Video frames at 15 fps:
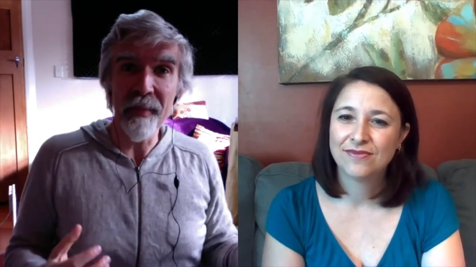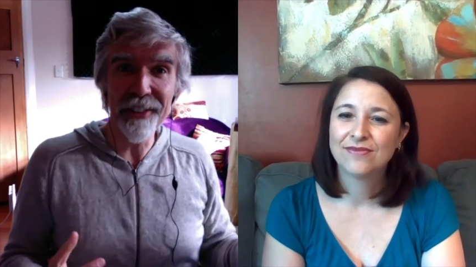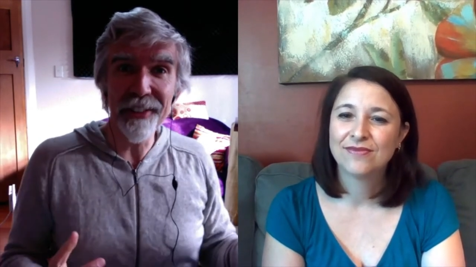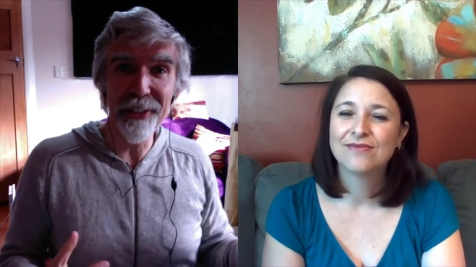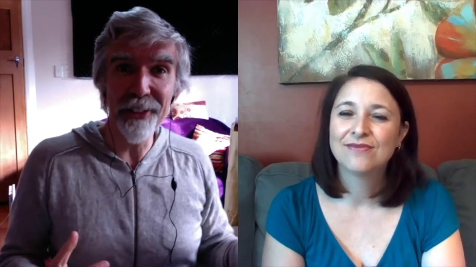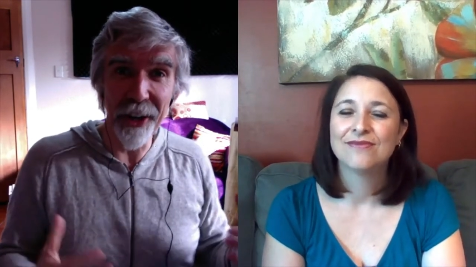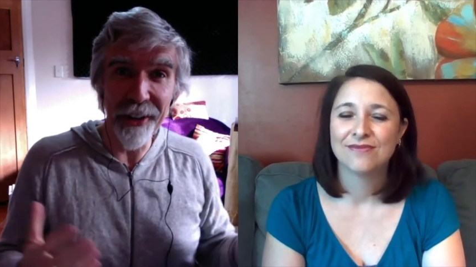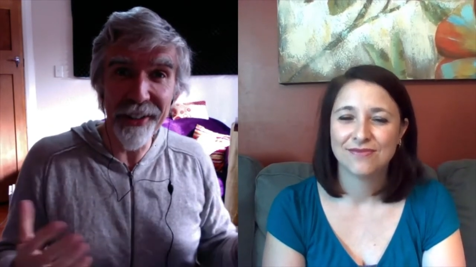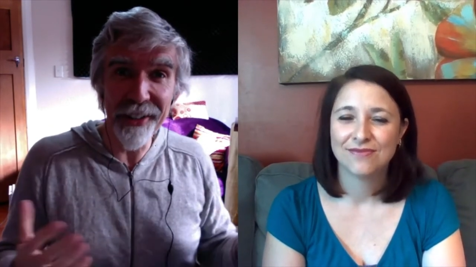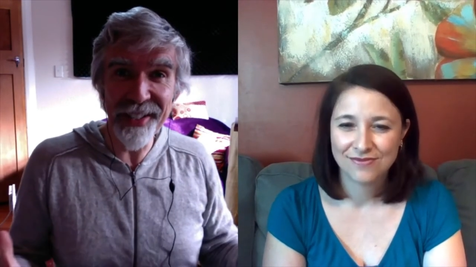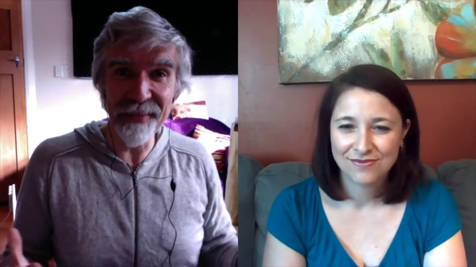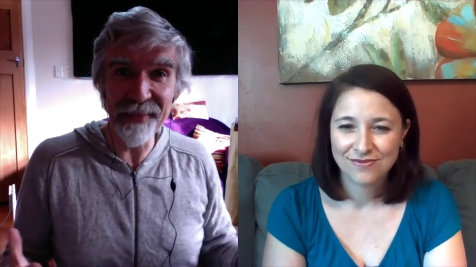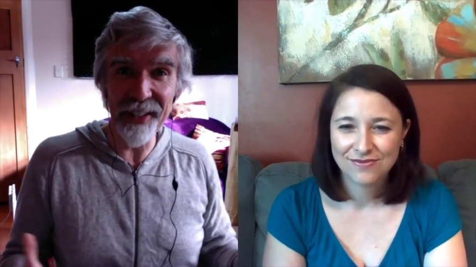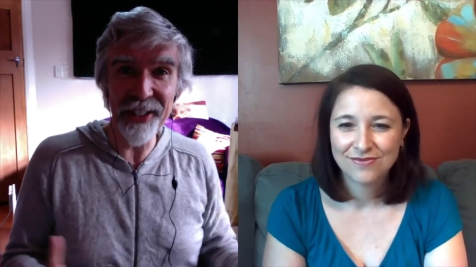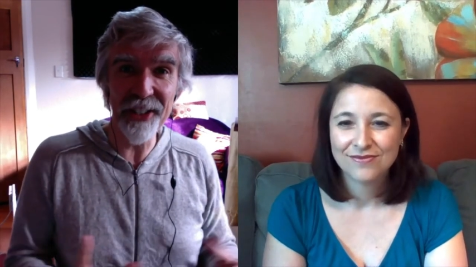Speaker 1: you know, it isn't
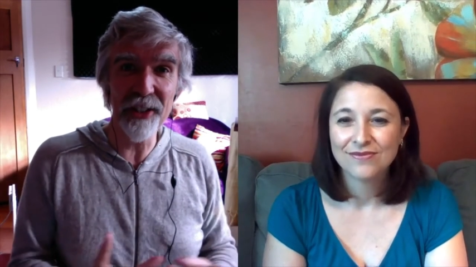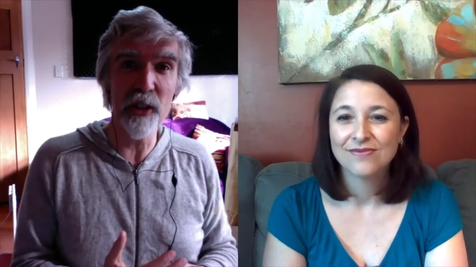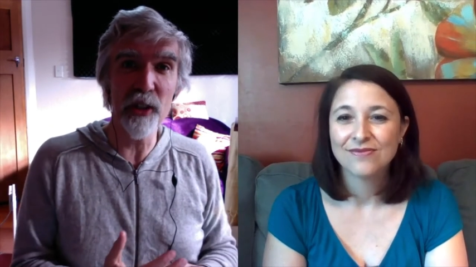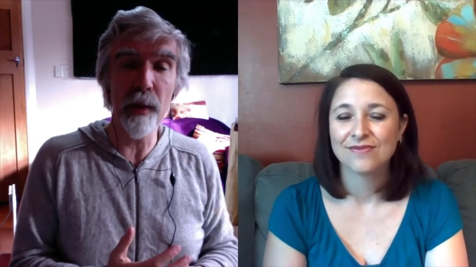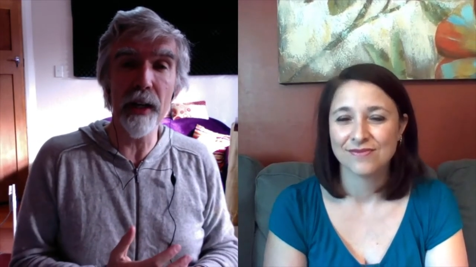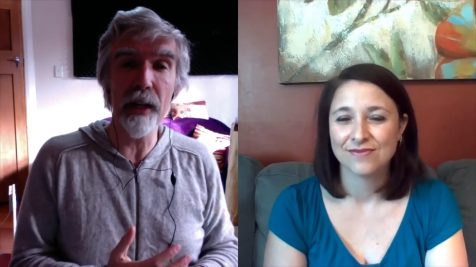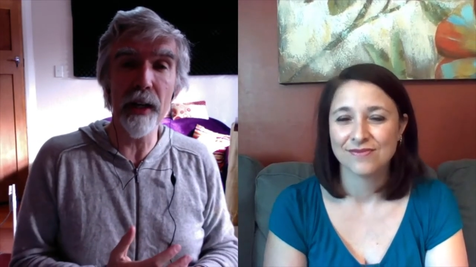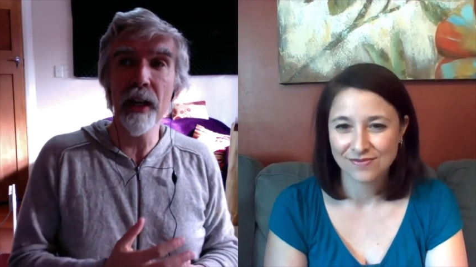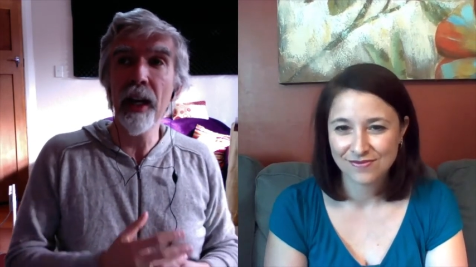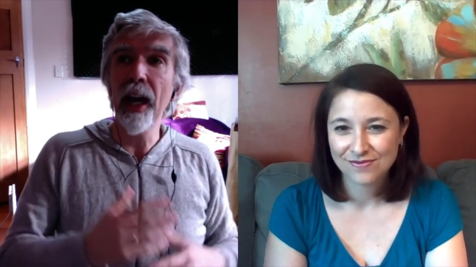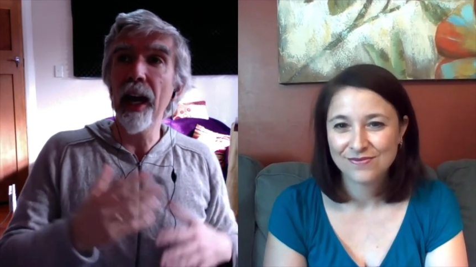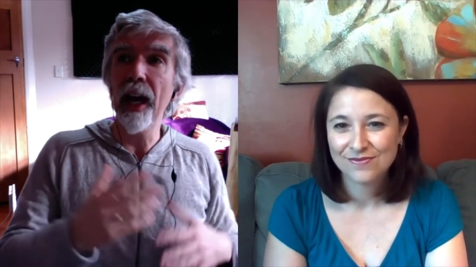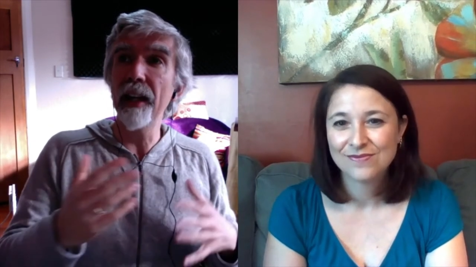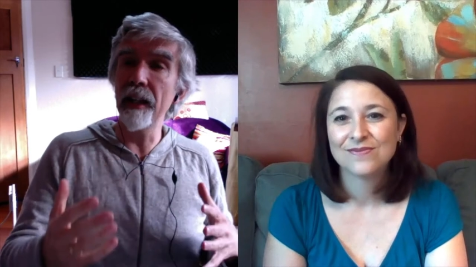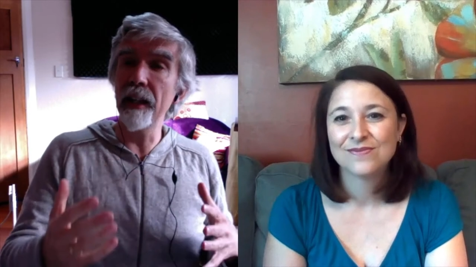about this huge breath.
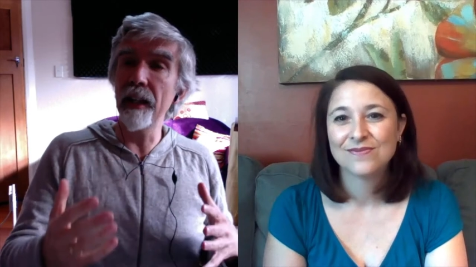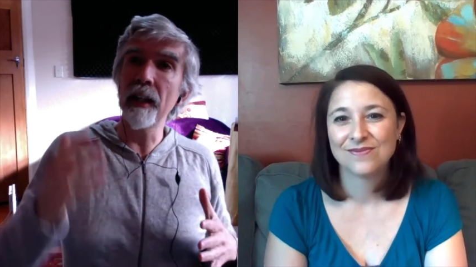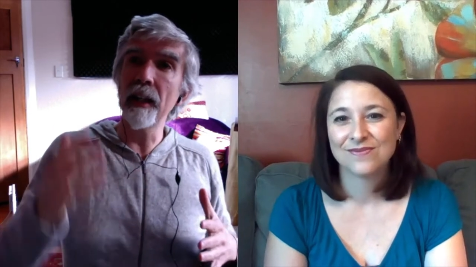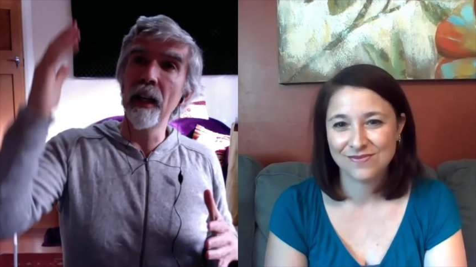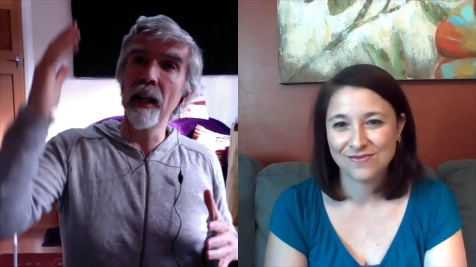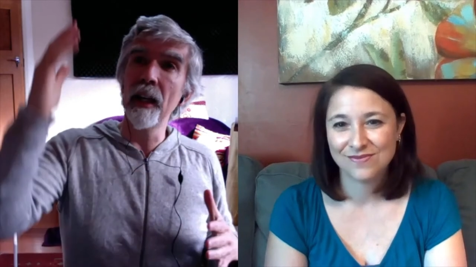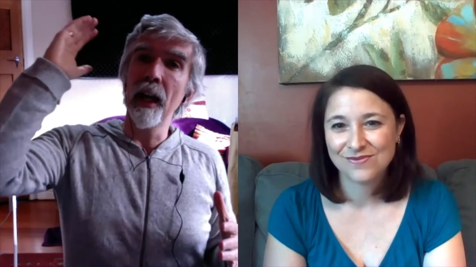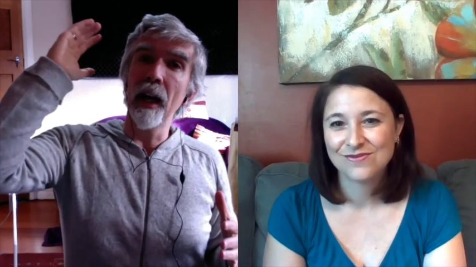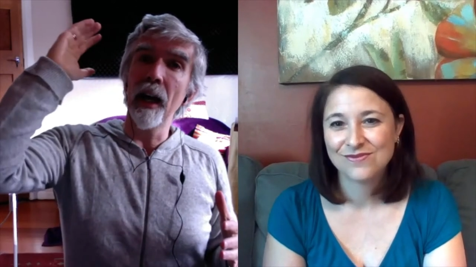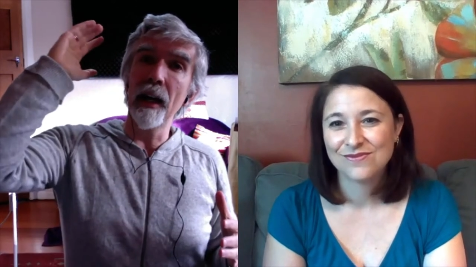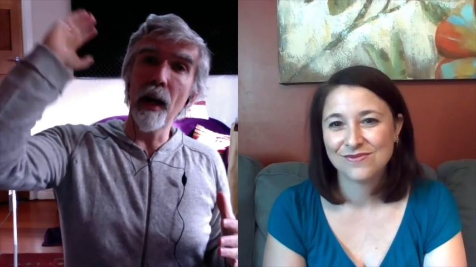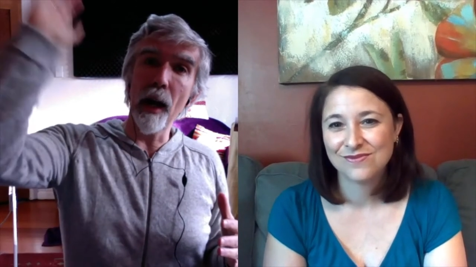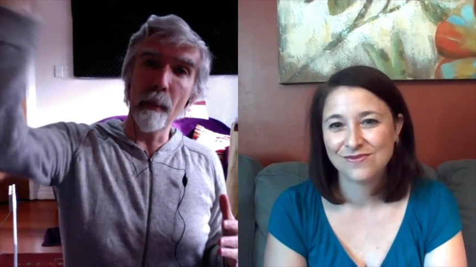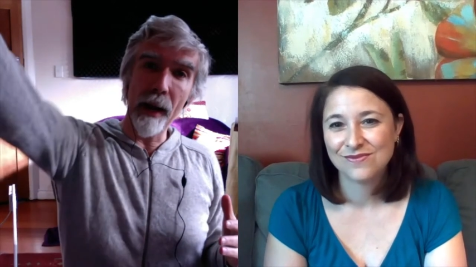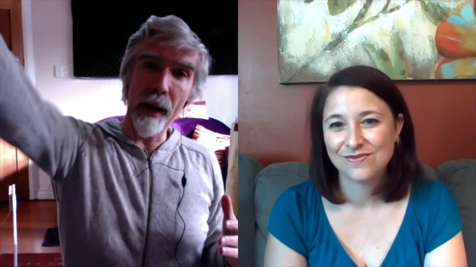And then
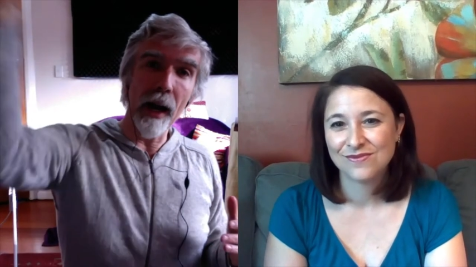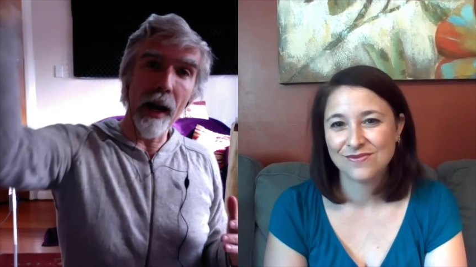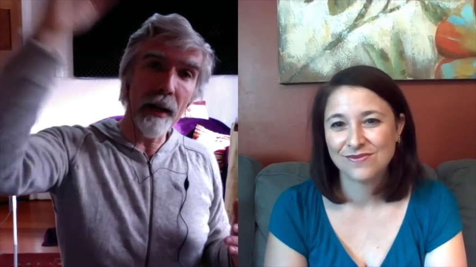about I